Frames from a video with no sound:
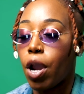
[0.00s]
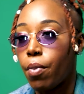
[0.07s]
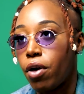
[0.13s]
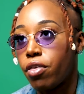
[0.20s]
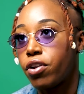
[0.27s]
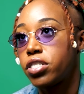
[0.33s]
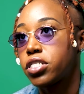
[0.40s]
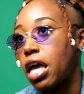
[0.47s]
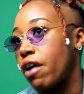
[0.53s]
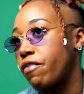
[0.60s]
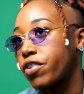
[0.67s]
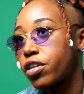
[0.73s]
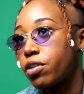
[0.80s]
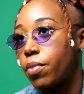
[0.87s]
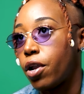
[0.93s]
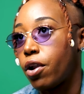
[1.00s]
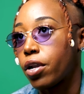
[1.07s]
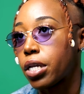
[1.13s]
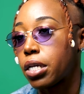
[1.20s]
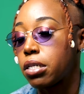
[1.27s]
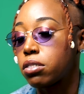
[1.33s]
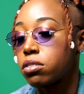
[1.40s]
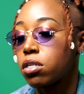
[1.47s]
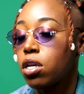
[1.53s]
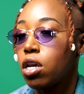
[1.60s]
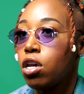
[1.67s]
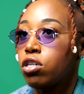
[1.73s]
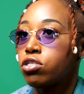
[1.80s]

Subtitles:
grandmother is African American.